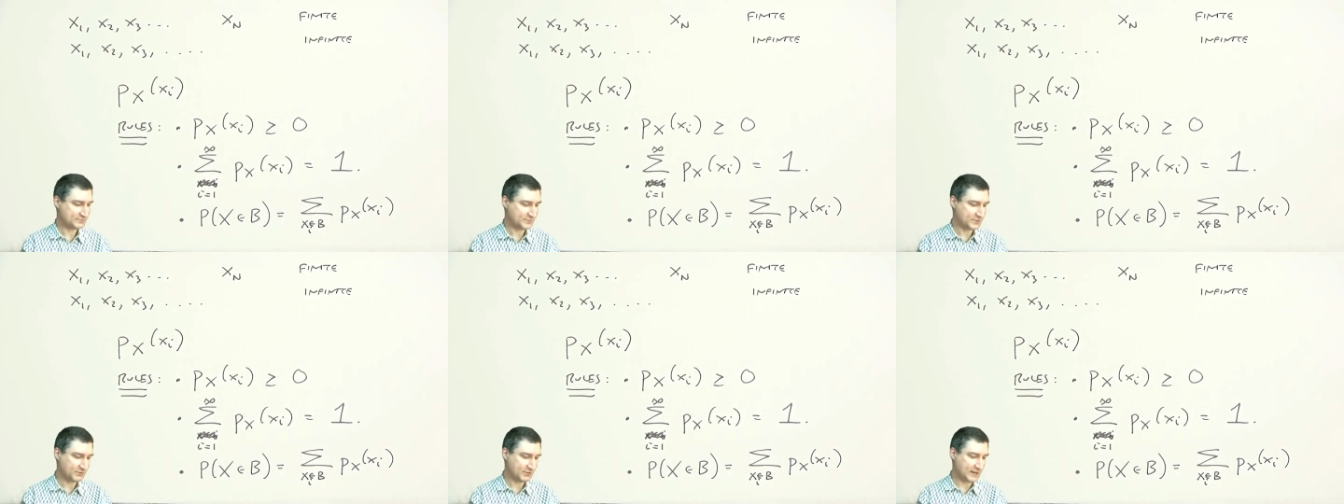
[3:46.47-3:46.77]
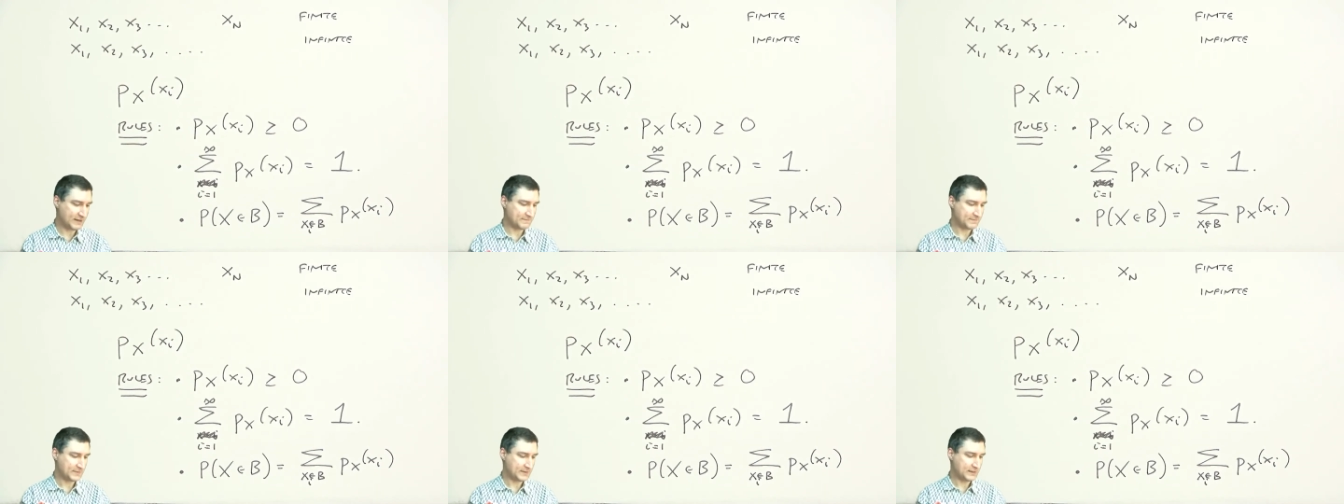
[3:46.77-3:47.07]

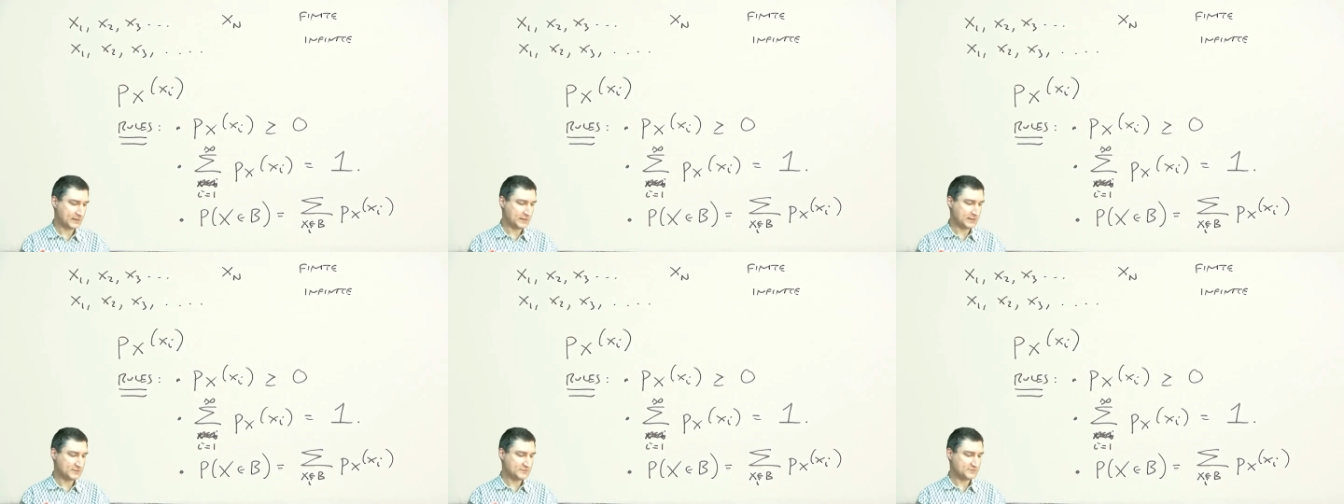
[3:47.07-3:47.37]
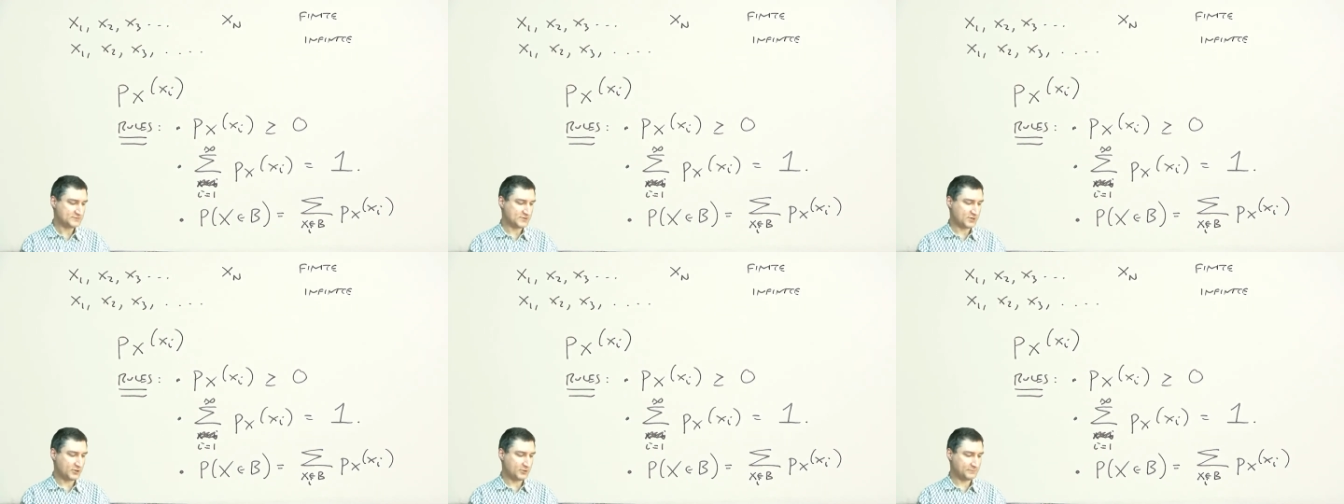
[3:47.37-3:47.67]
Okay,
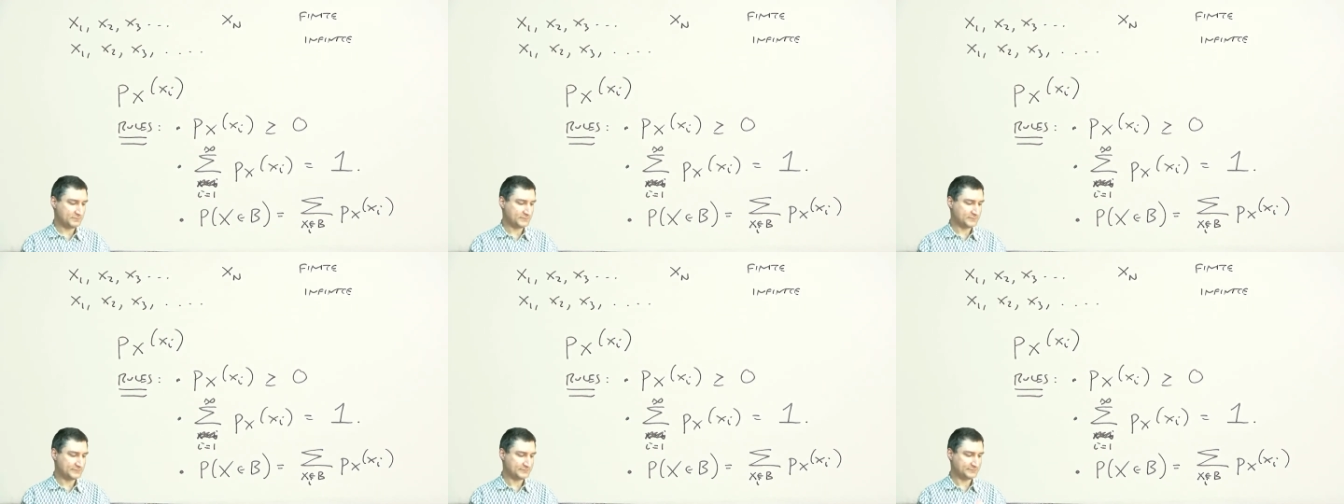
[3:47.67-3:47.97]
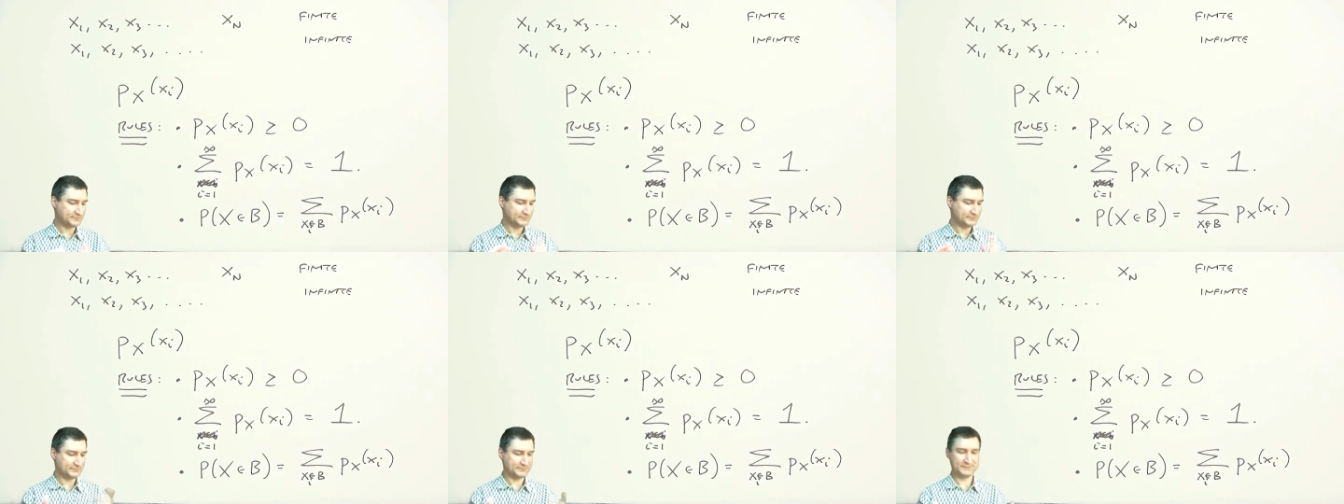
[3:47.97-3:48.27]
so
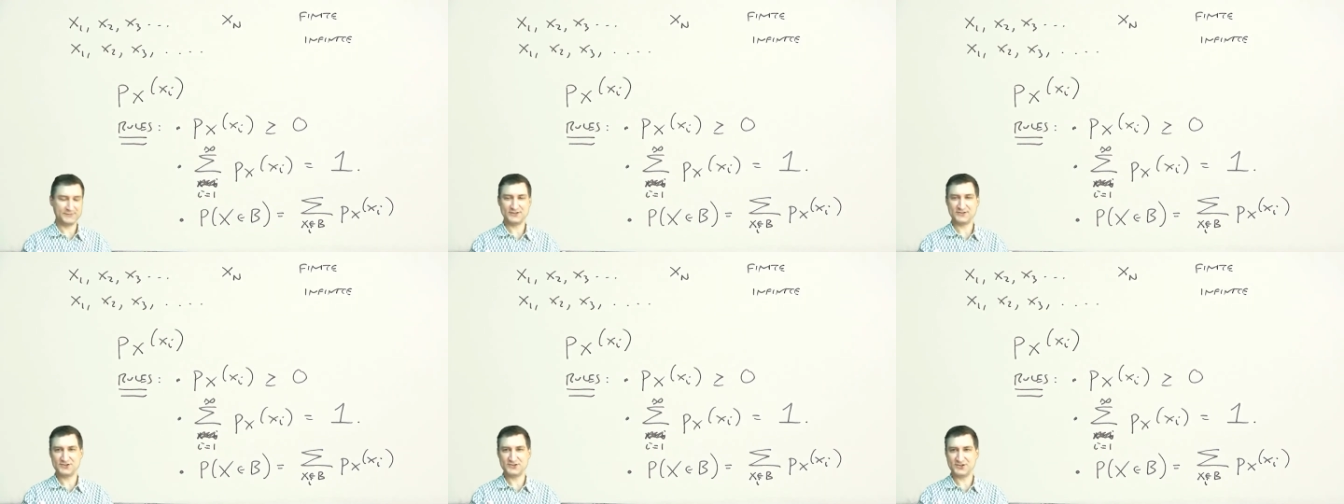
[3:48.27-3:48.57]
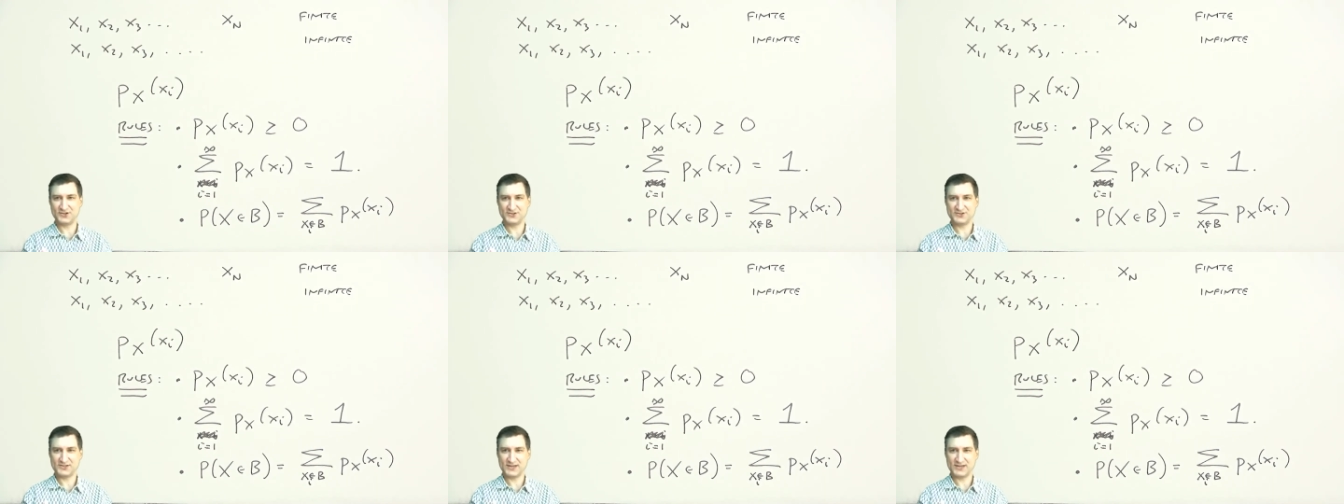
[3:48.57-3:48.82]
this is just